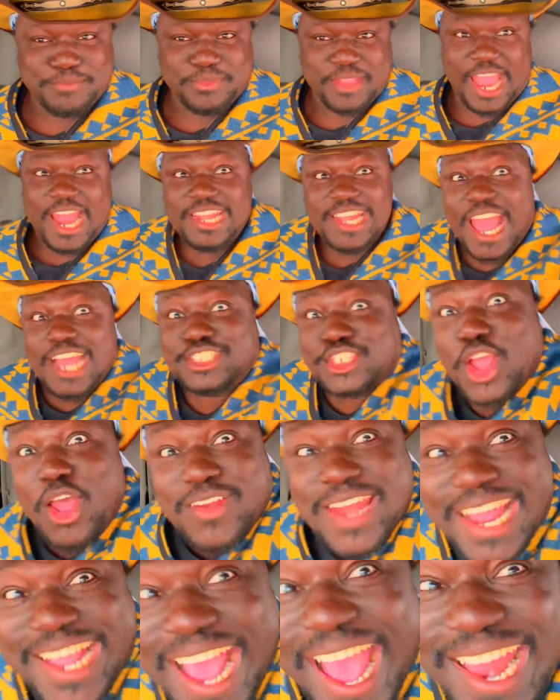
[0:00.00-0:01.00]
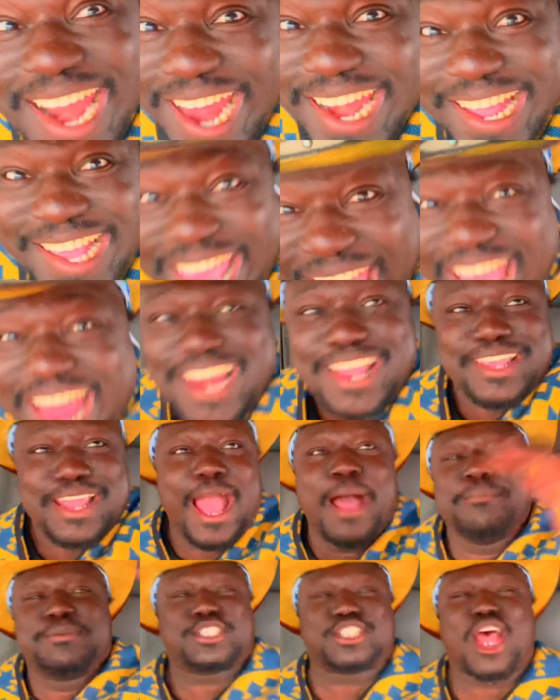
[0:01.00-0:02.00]
And that's all they got out of county.
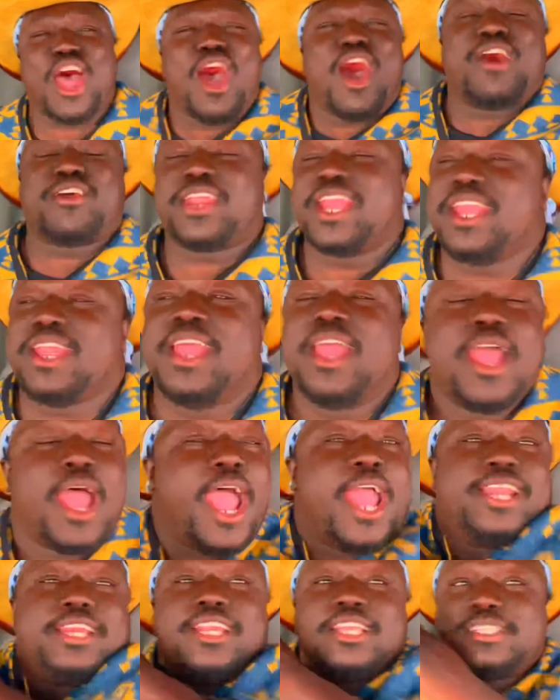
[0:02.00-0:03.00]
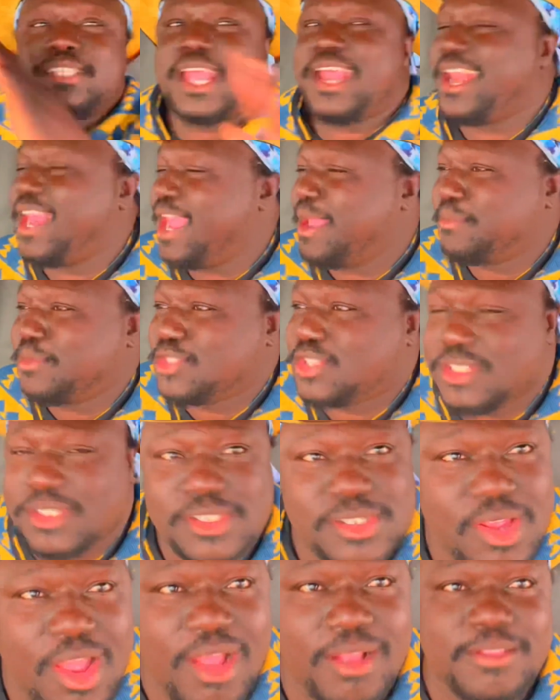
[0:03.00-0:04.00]
I'm sorry. Hey, this ain't Hamilton
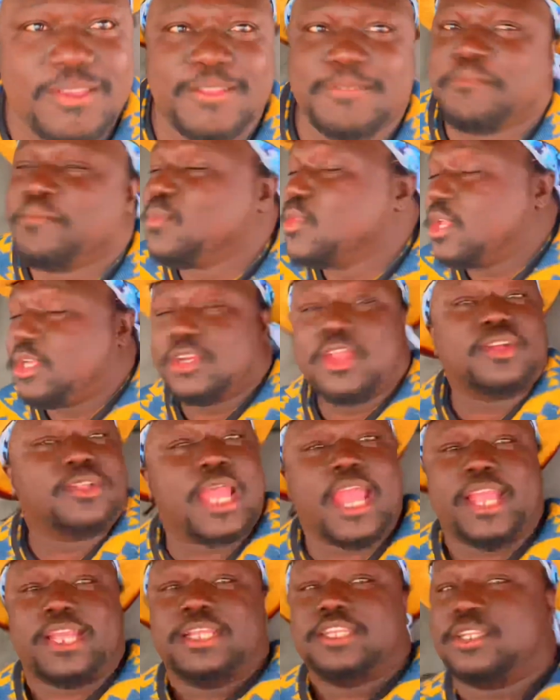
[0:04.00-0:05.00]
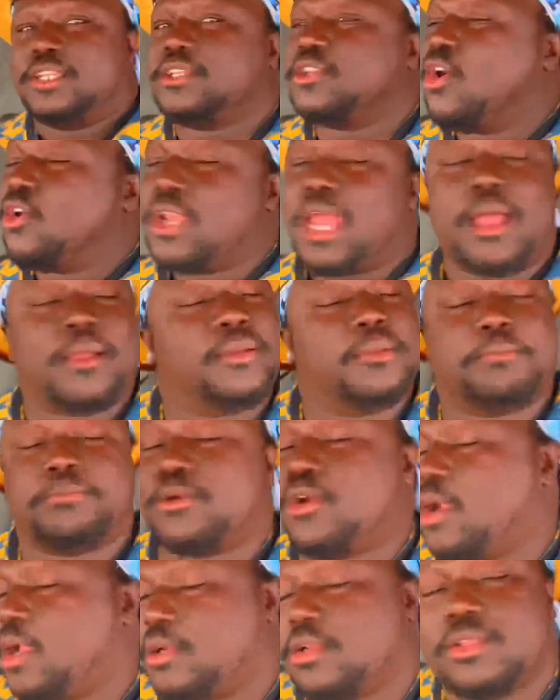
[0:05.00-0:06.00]
talking. Don't
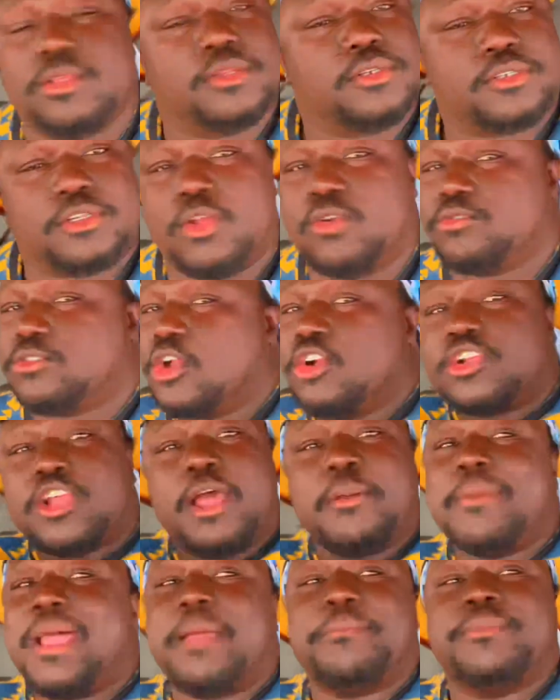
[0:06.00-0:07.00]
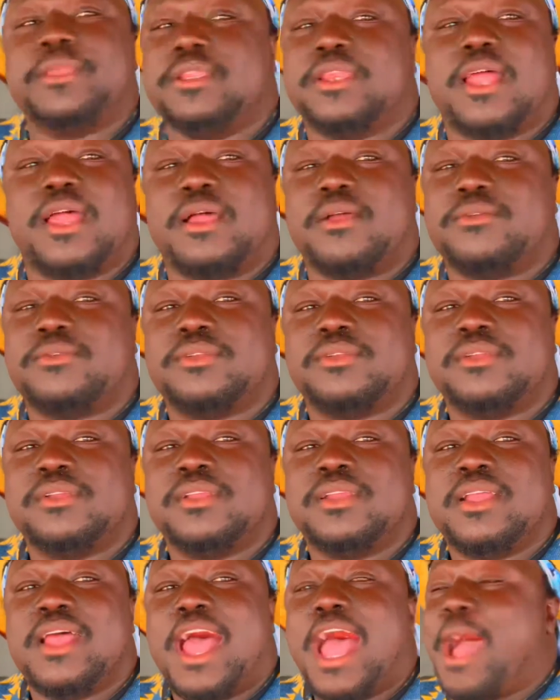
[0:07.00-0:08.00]
come at me now.
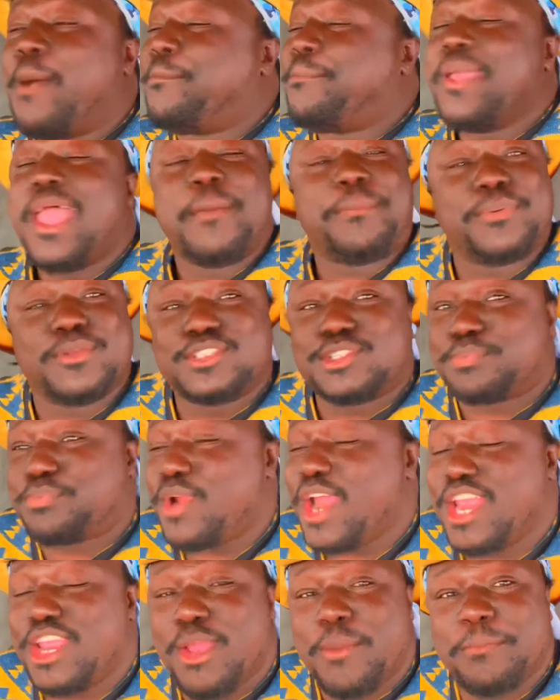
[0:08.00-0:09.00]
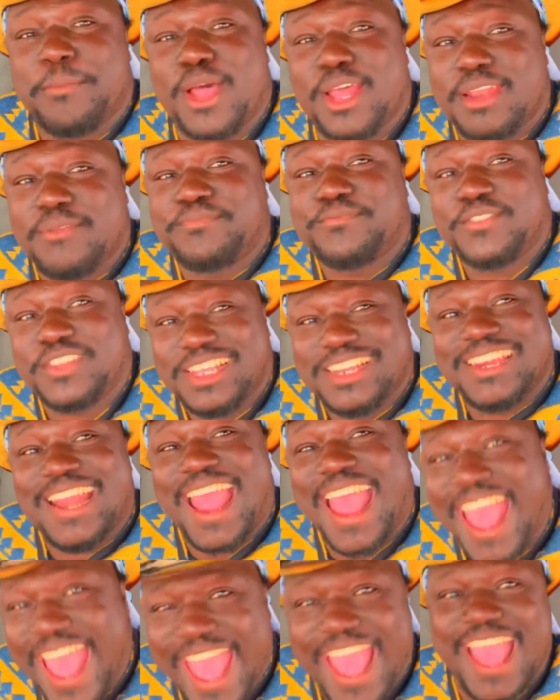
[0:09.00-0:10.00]
I pepper spray your mother
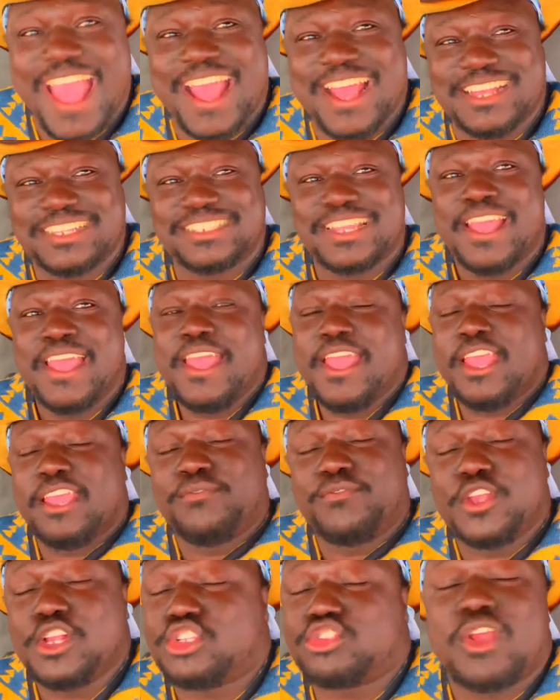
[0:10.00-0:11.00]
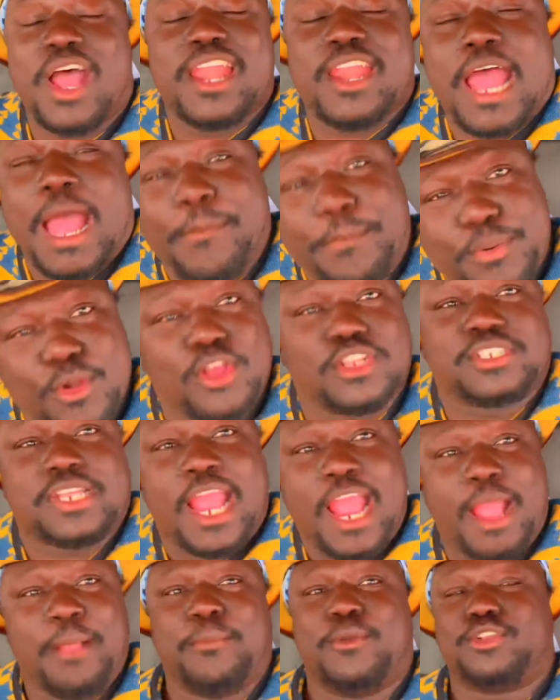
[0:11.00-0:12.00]
ass. If you try to approach
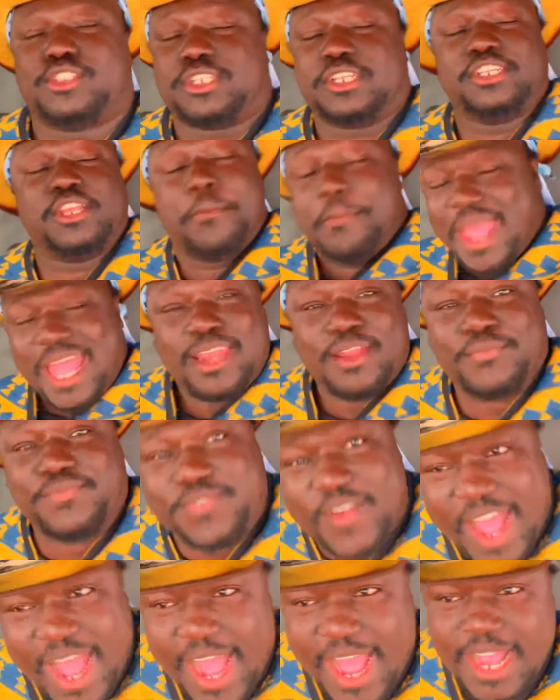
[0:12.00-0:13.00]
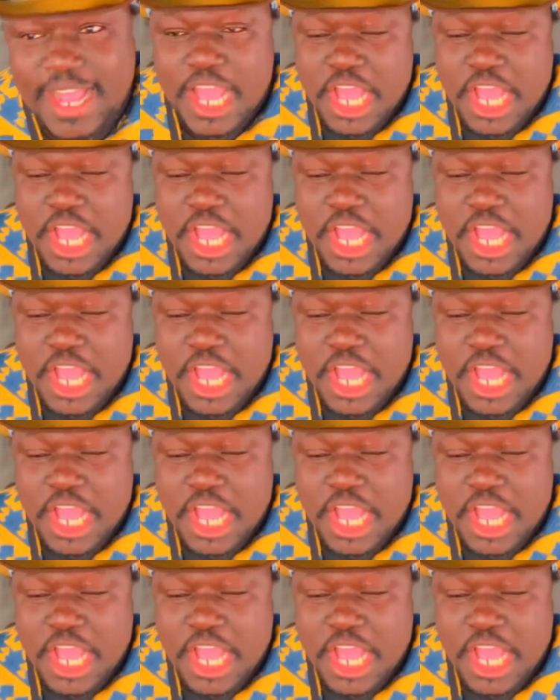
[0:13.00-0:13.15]
Hamilton, you better find